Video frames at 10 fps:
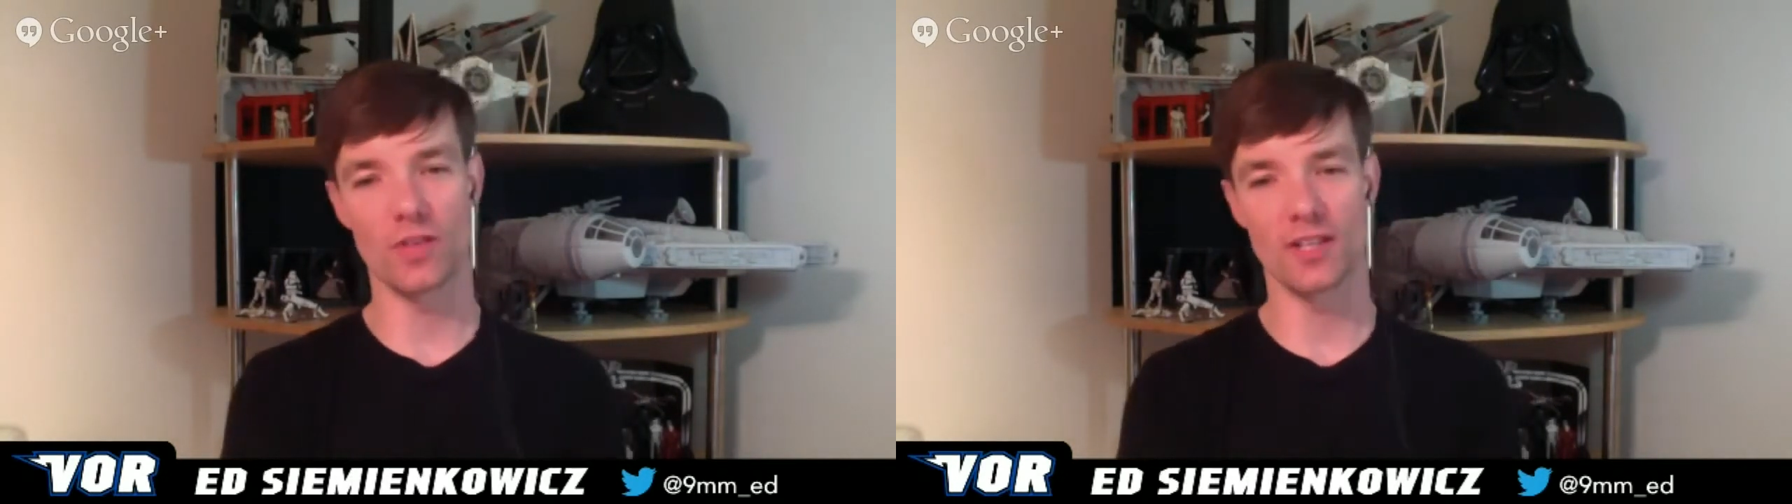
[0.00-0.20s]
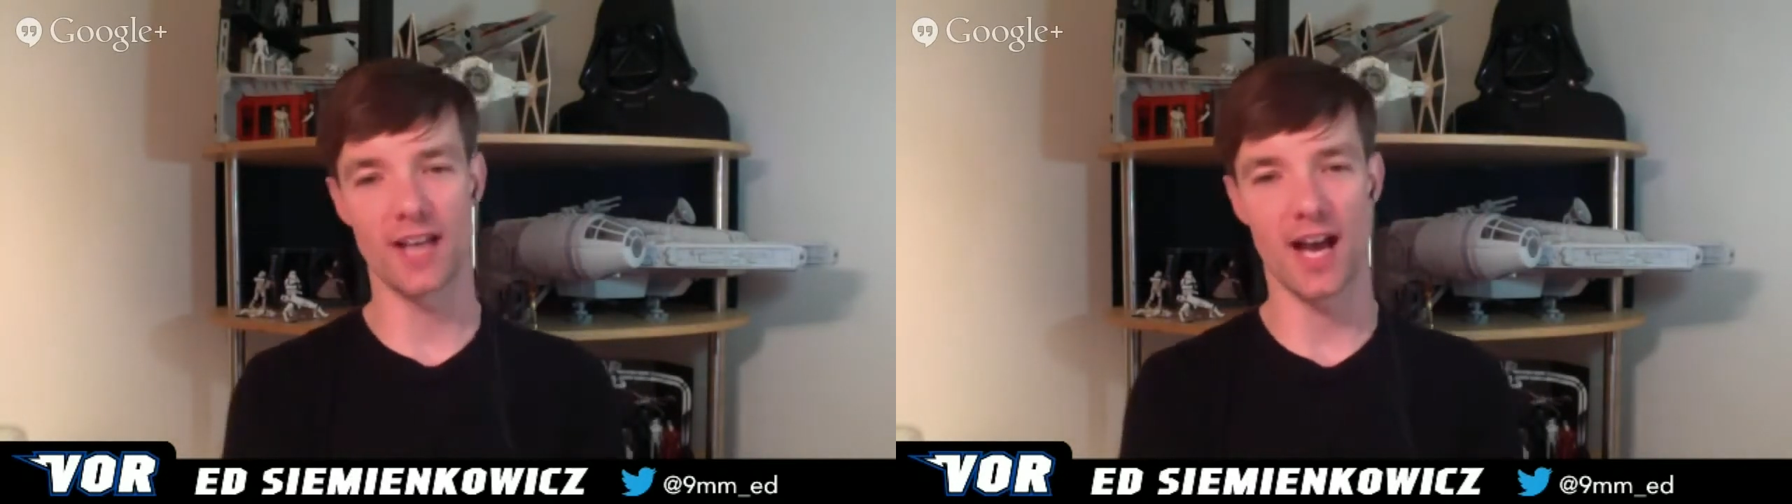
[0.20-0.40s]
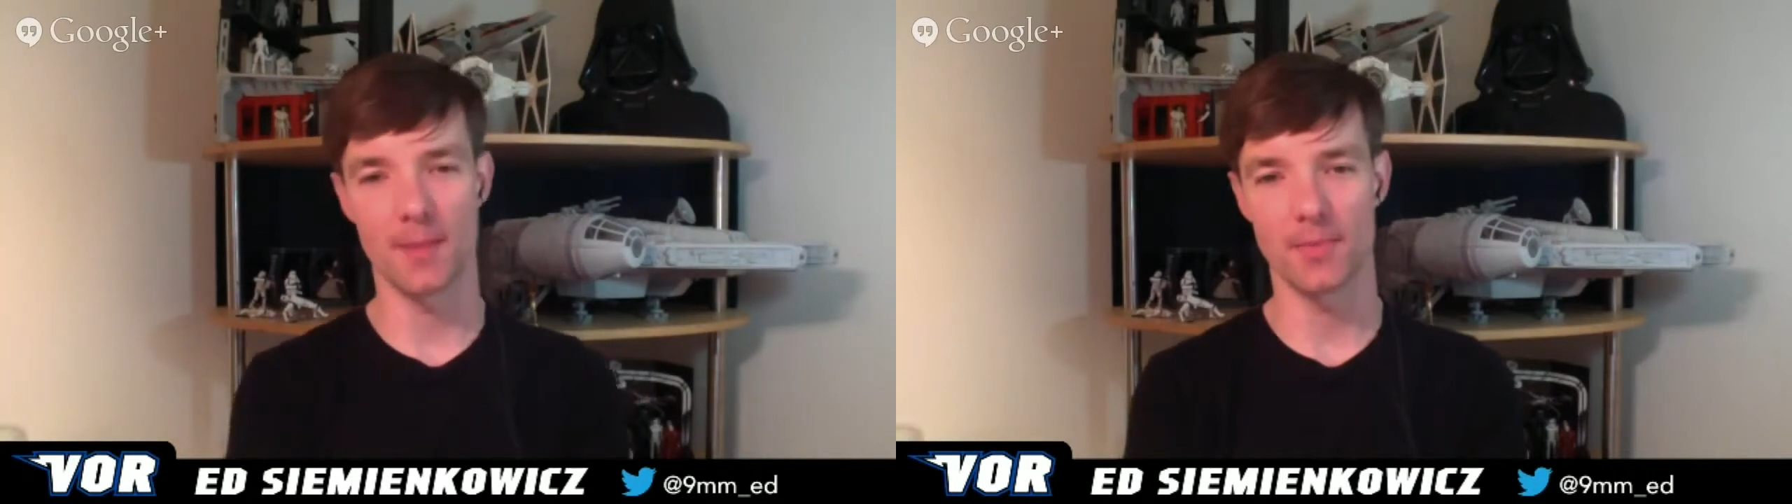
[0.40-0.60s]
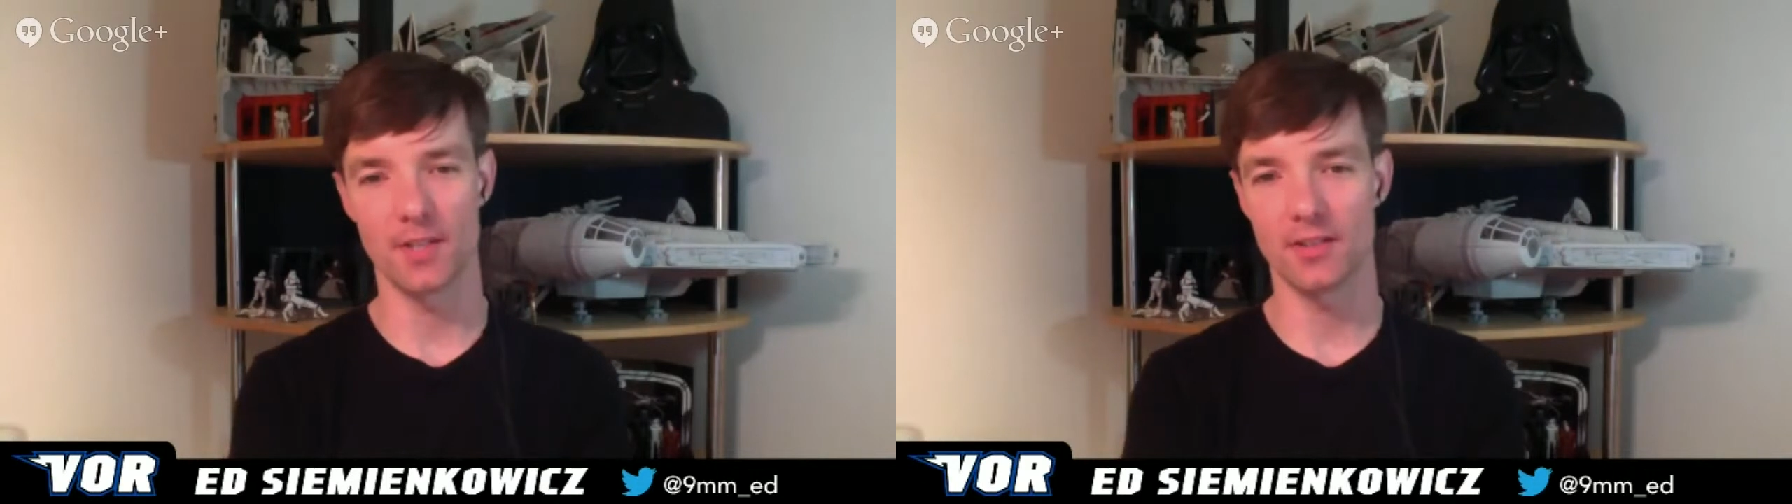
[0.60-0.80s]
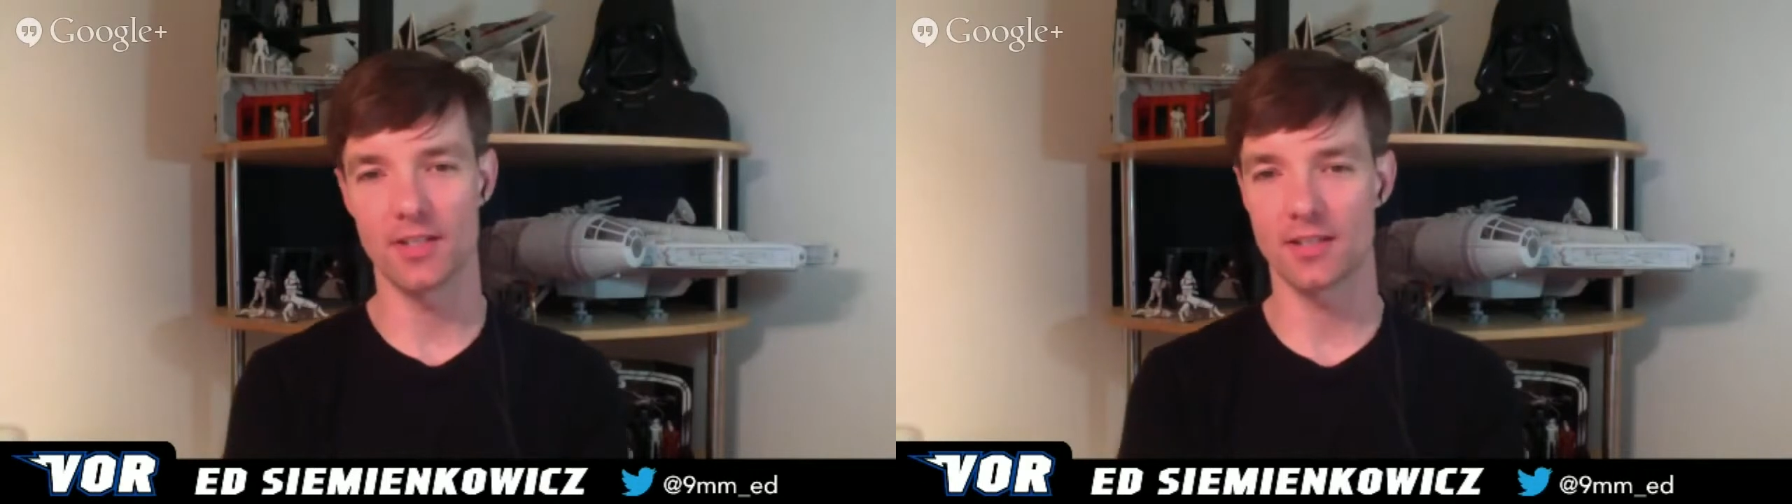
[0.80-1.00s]
going over the
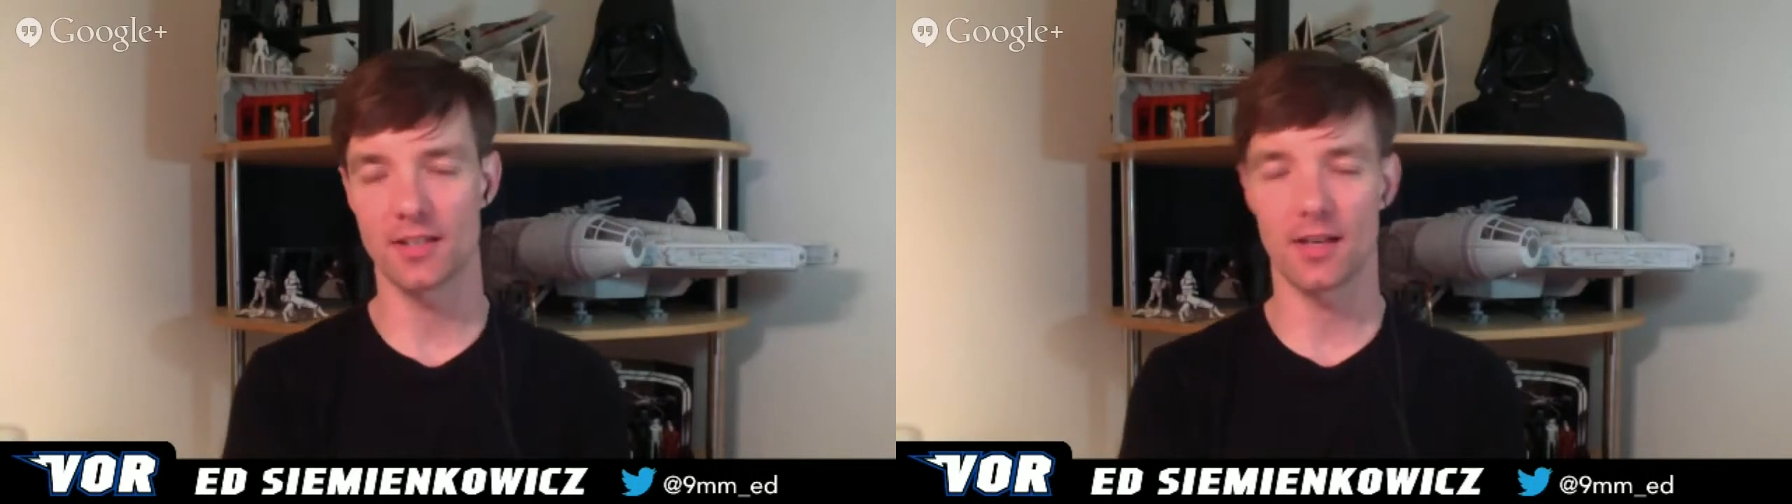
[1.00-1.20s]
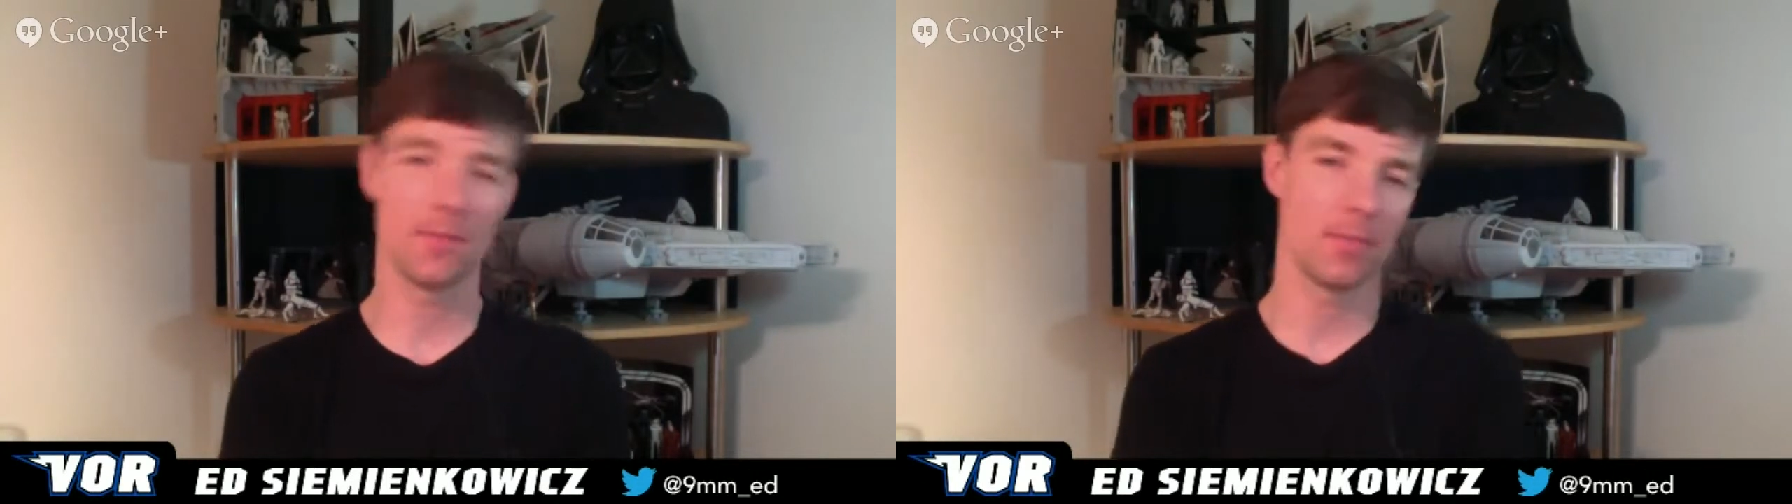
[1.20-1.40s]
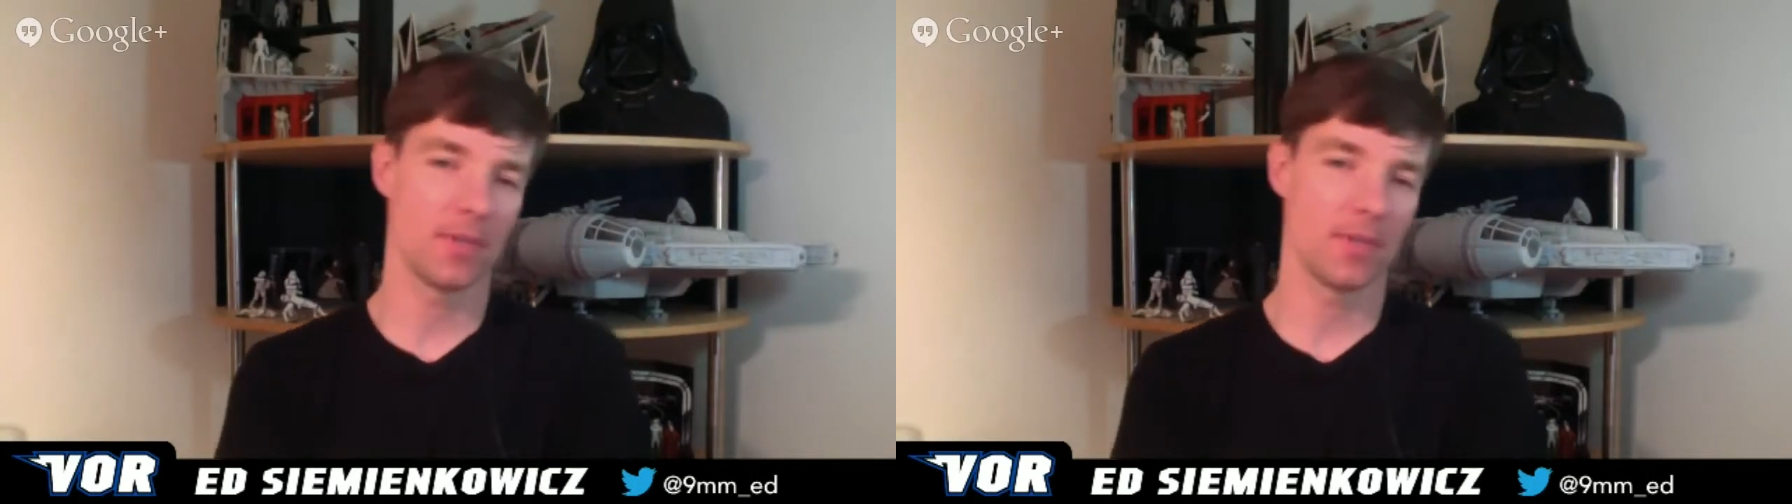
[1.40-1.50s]
top. It doesn't.